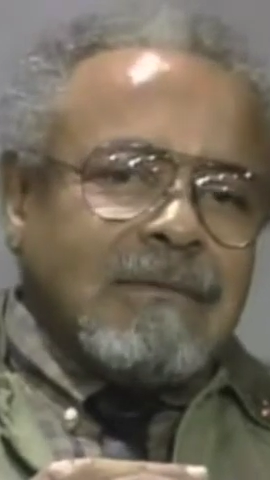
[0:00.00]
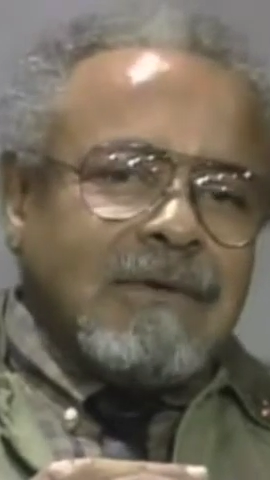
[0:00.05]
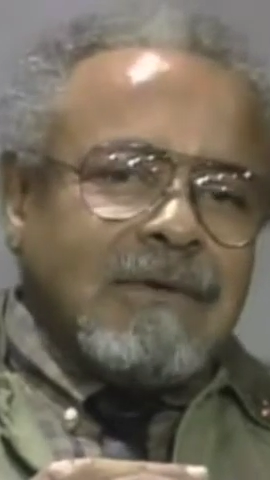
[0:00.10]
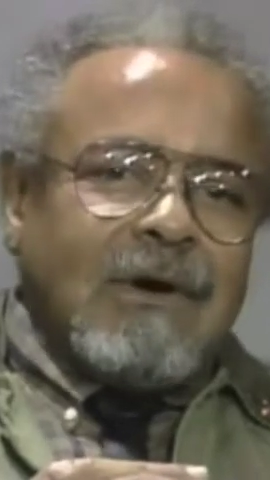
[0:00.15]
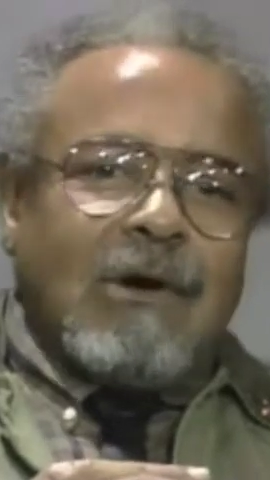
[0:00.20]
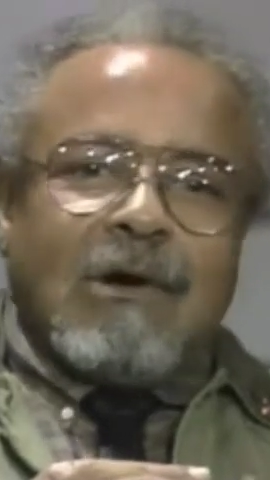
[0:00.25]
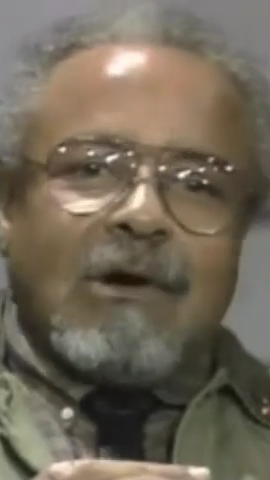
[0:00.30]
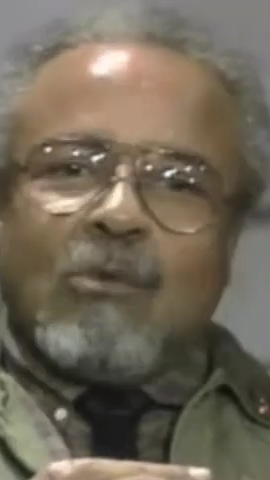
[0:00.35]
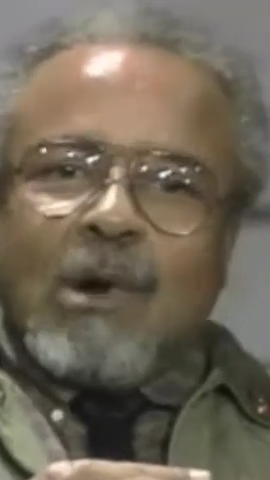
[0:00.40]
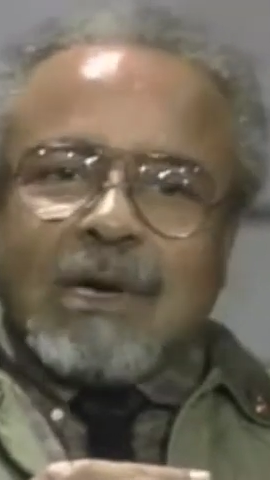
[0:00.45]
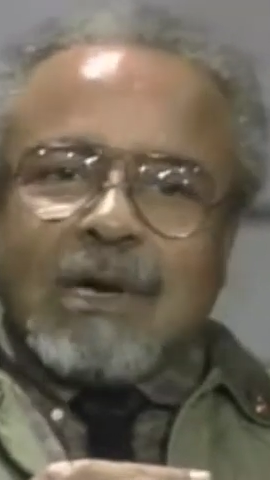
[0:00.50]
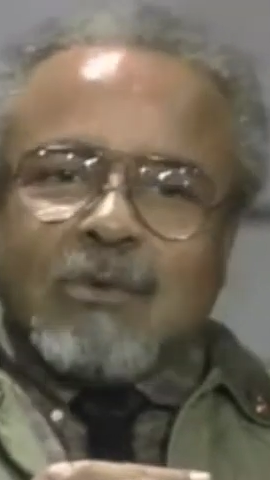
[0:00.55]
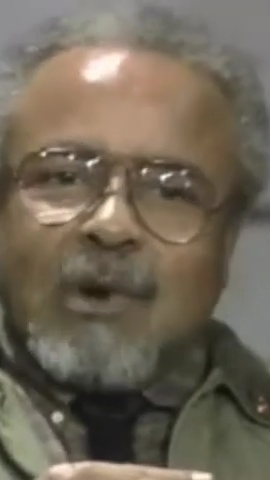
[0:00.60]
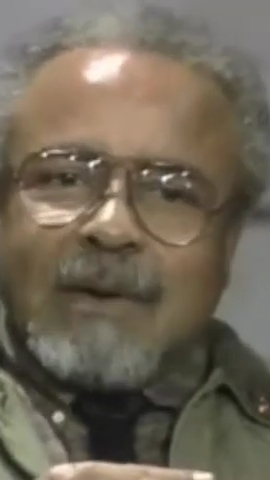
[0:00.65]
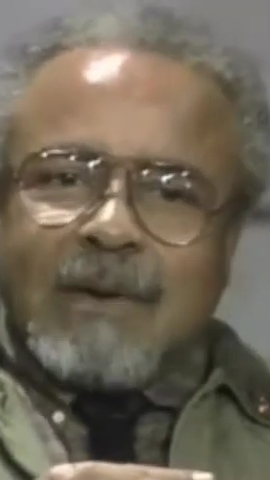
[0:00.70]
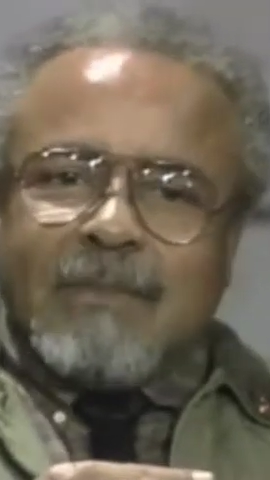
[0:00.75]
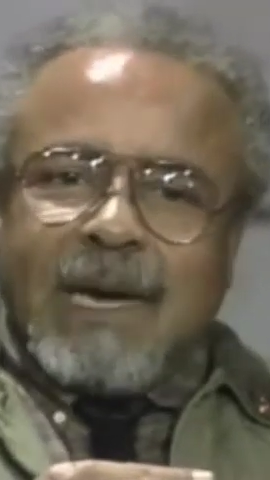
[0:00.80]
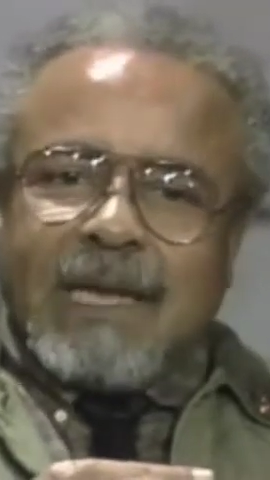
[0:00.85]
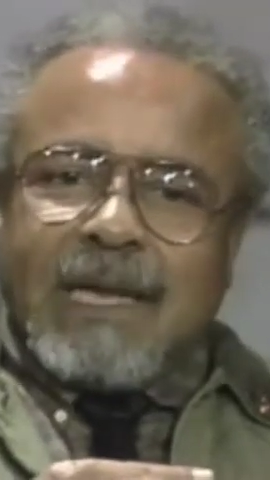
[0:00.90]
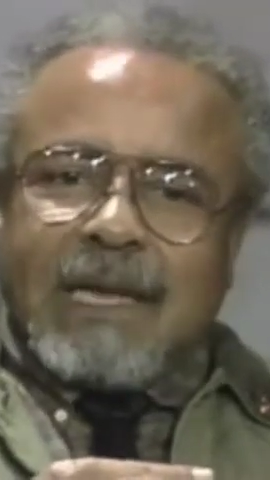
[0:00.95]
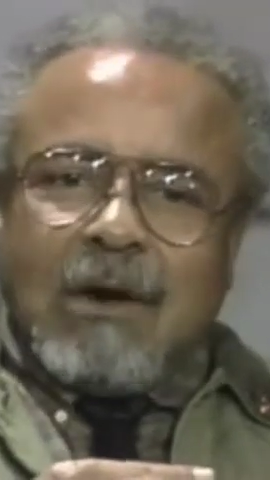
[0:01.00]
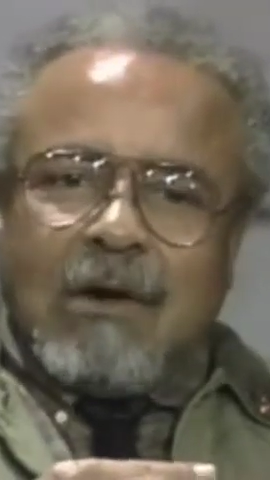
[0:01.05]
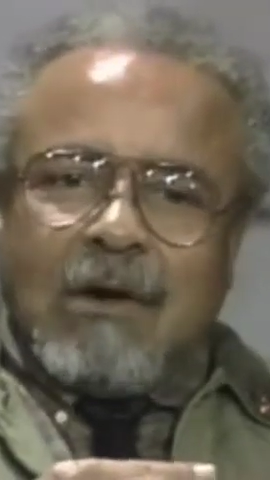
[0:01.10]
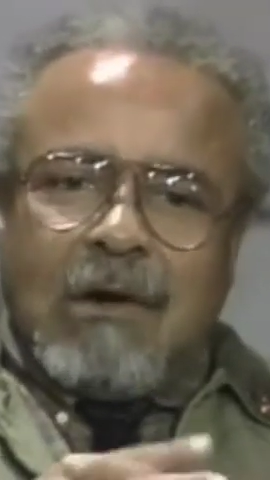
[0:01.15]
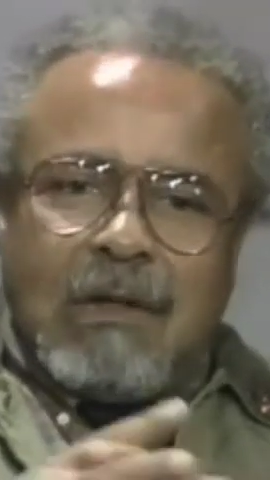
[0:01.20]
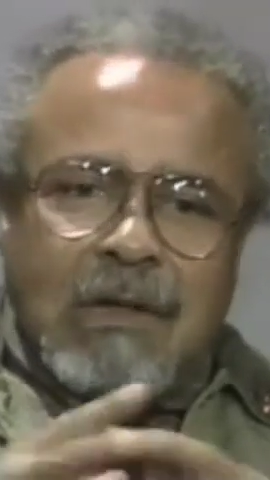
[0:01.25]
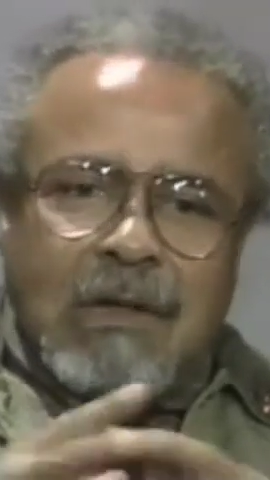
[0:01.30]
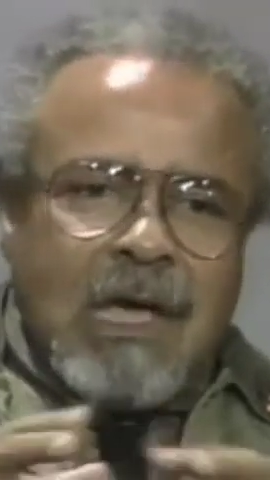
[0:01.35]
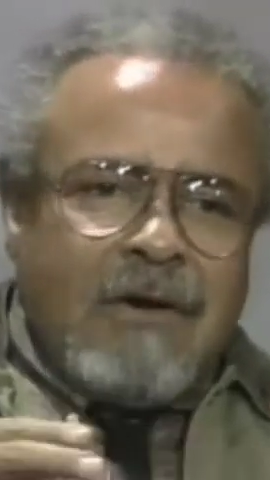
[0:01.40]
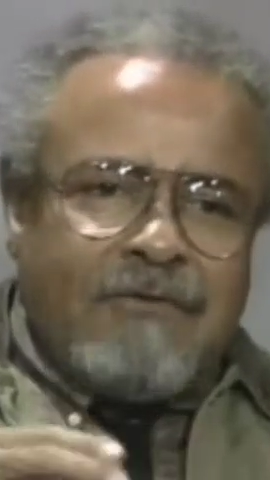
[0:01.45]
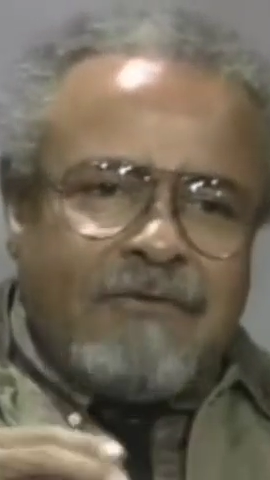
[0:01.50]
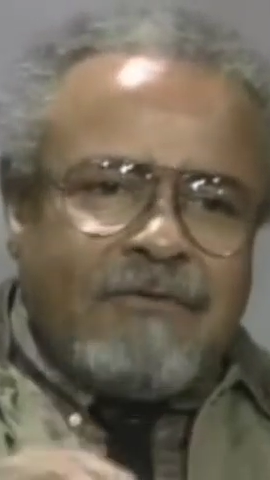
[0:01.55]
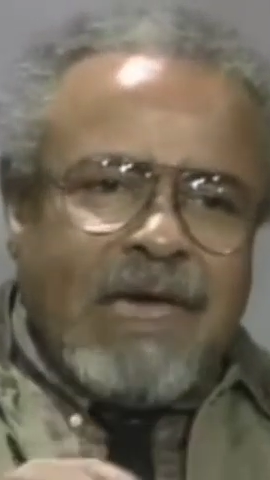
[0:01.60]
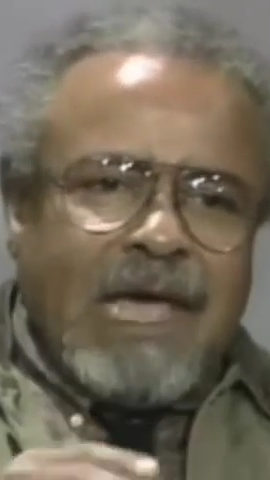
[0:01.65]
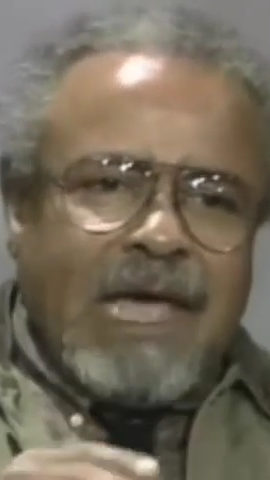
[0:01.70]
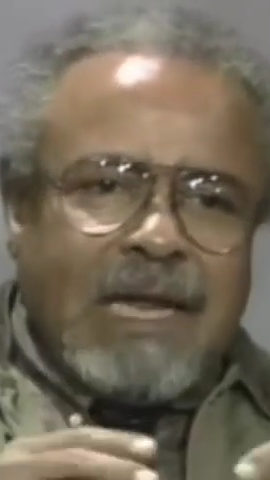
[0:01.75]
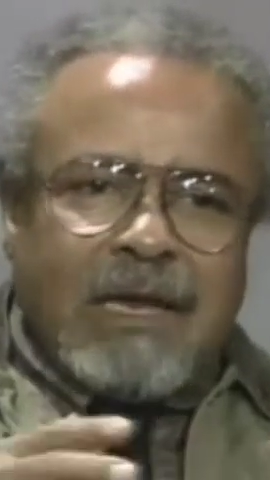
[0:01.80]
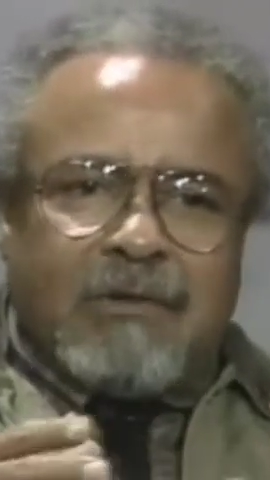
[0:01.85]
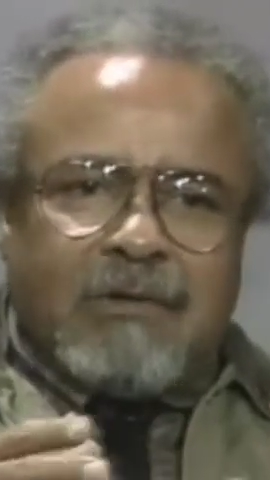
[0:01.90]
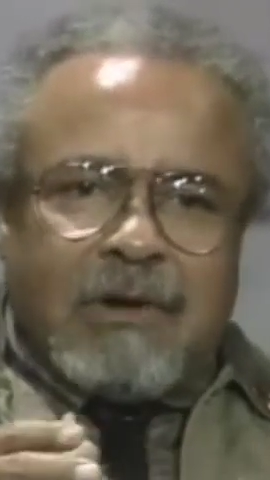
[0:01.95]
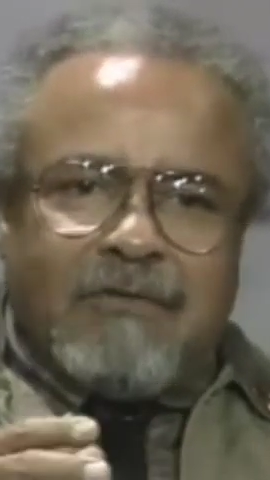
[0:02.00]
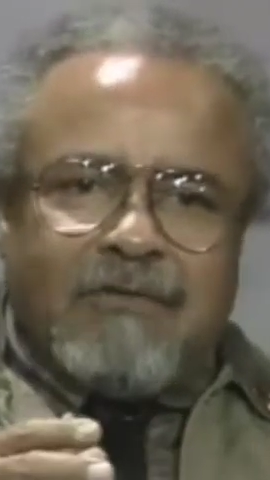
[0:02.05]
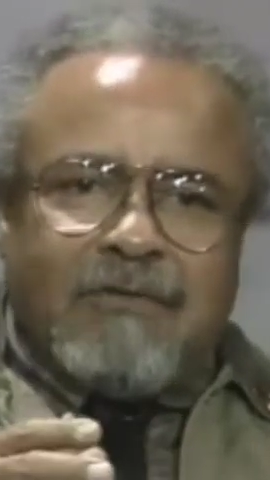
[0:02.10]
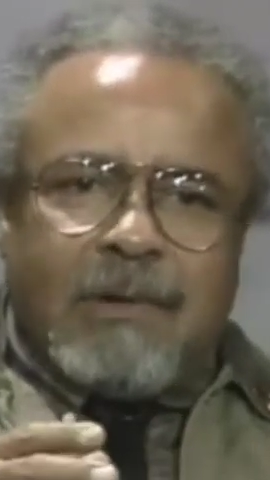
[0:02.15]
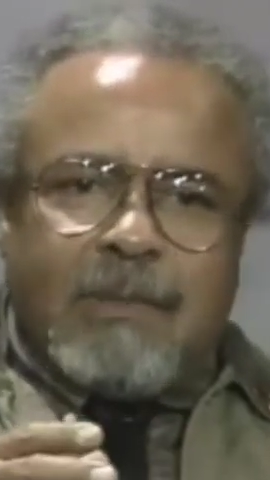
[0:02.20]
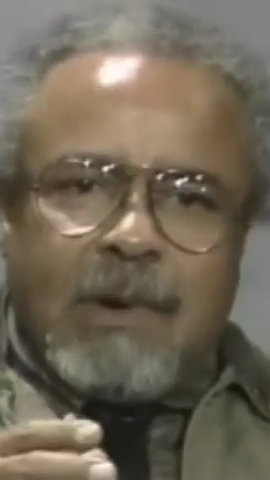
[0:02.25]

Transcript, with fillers: or what one might call failure of